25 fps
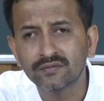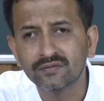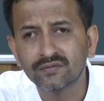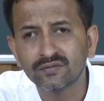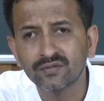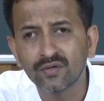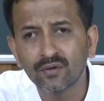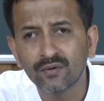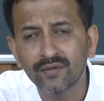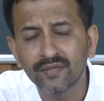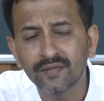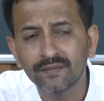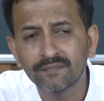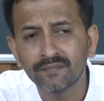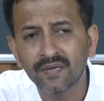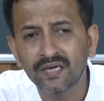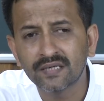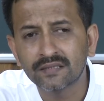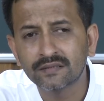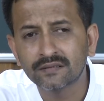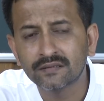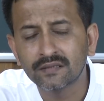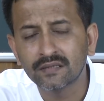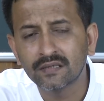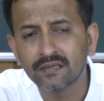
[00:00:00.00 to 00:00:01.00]
theory,
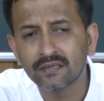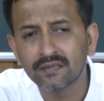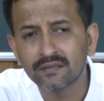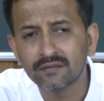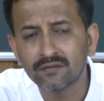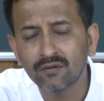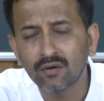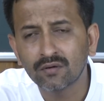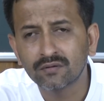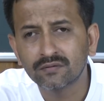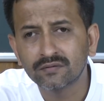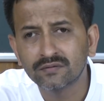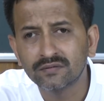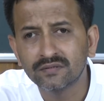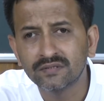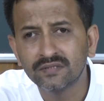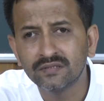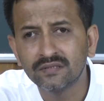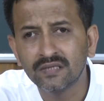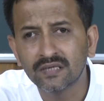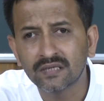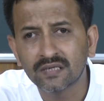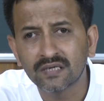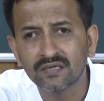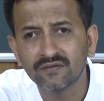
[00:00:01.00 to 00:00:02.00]
but not
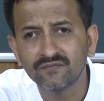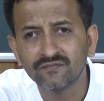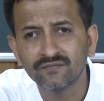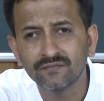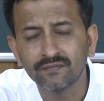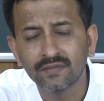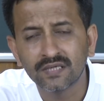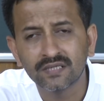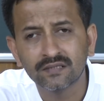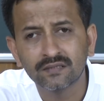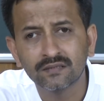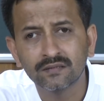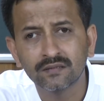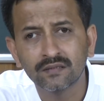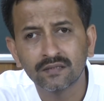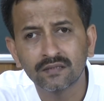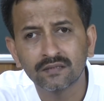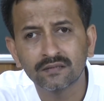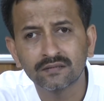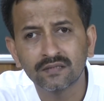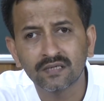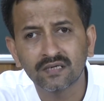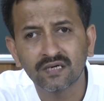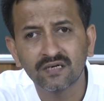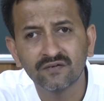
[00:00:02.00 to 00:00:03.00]
the
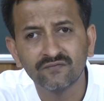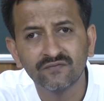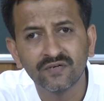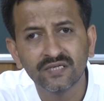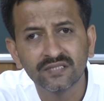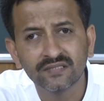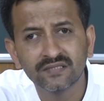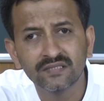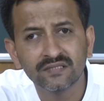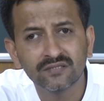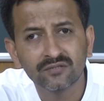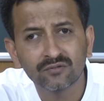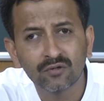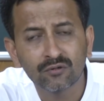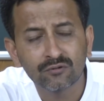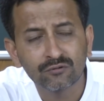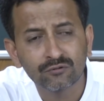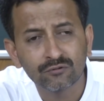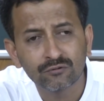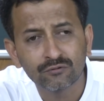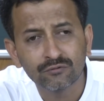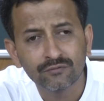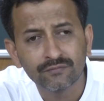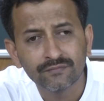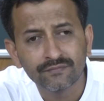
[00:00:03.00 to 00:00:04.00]
the converse is not
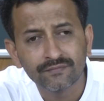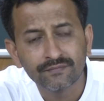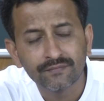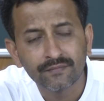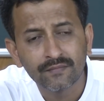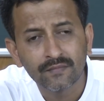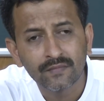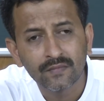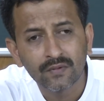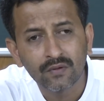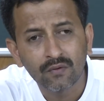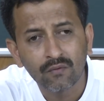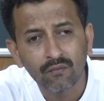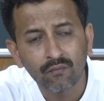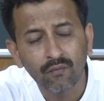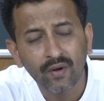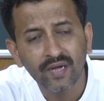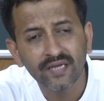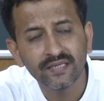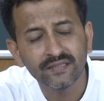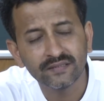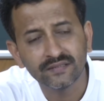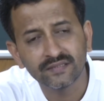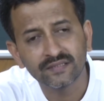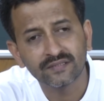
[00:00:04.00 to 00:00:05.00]
true? Why
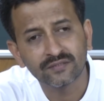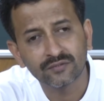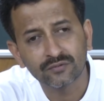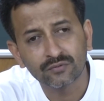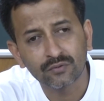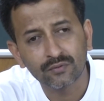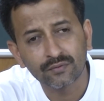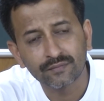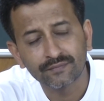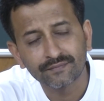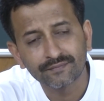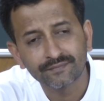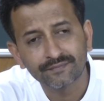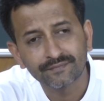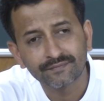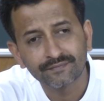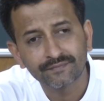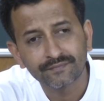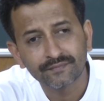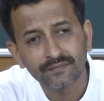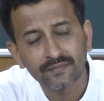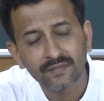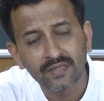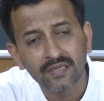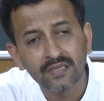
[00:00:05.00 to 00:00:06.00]
is it so?
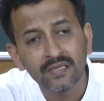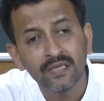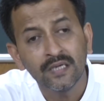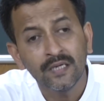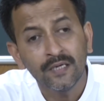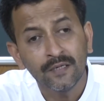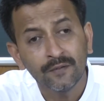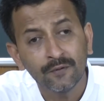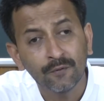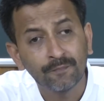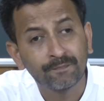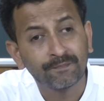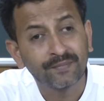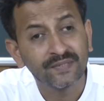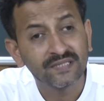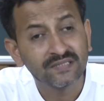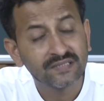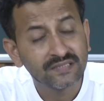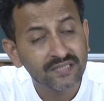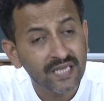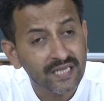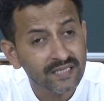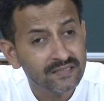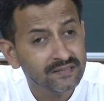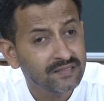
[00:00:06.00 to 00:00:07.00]
No,
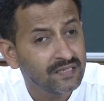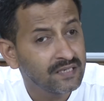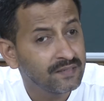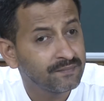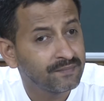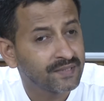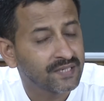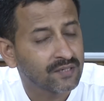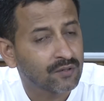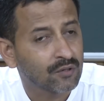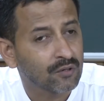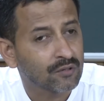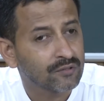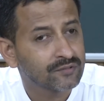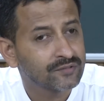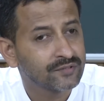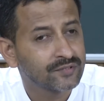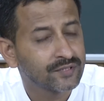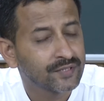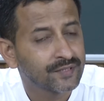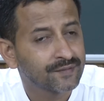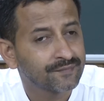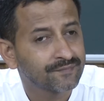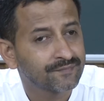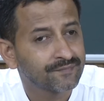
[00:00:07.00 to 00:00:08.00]
precisely
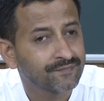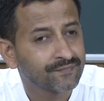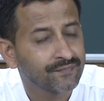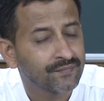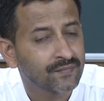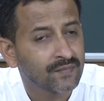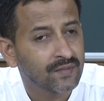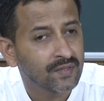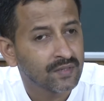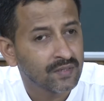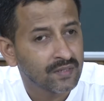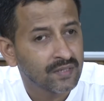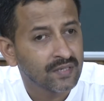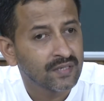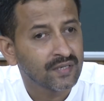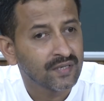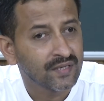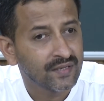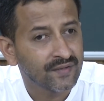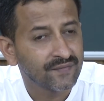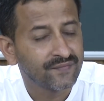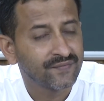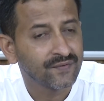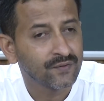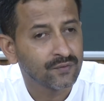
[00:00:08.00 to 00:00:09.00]
because
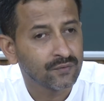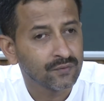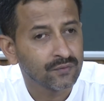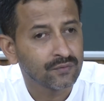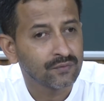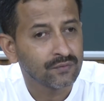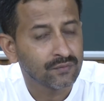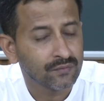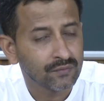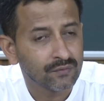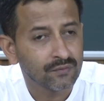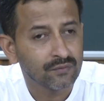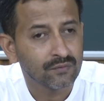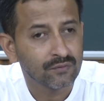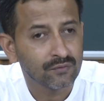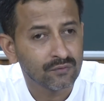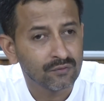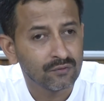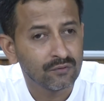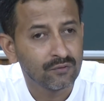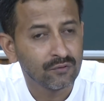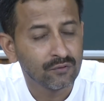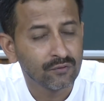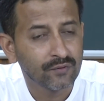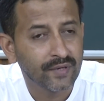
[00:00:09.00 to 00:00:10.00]
if you
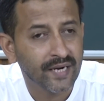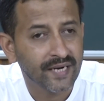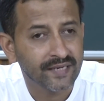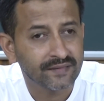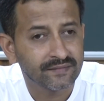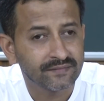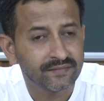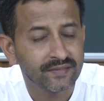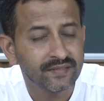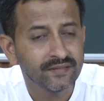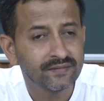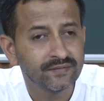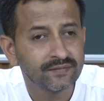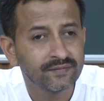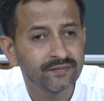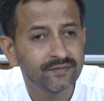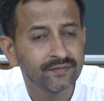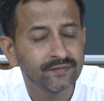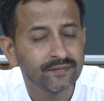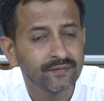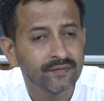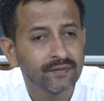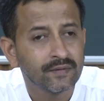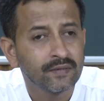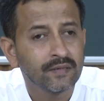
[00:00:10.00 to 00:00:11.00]
look at this,
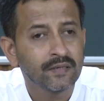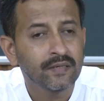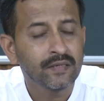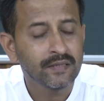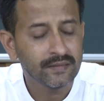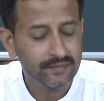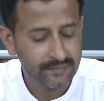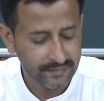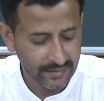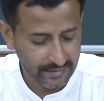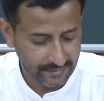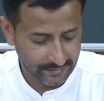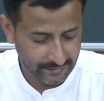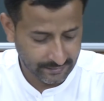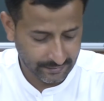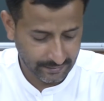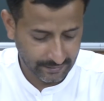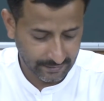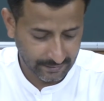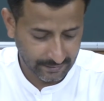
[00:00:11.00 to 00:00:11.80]
that